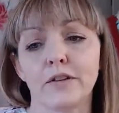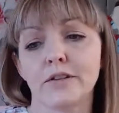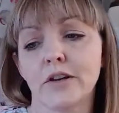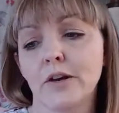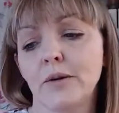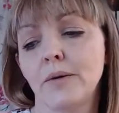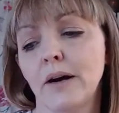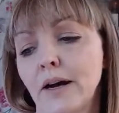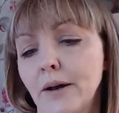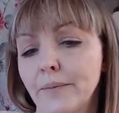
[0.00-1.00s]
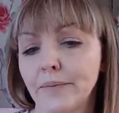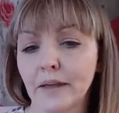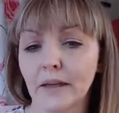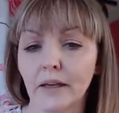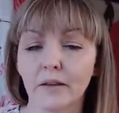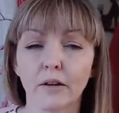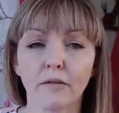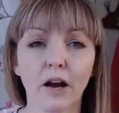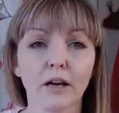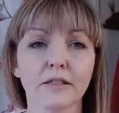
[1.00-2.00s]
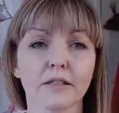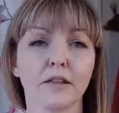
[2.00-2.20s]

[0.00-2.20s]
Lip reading: So there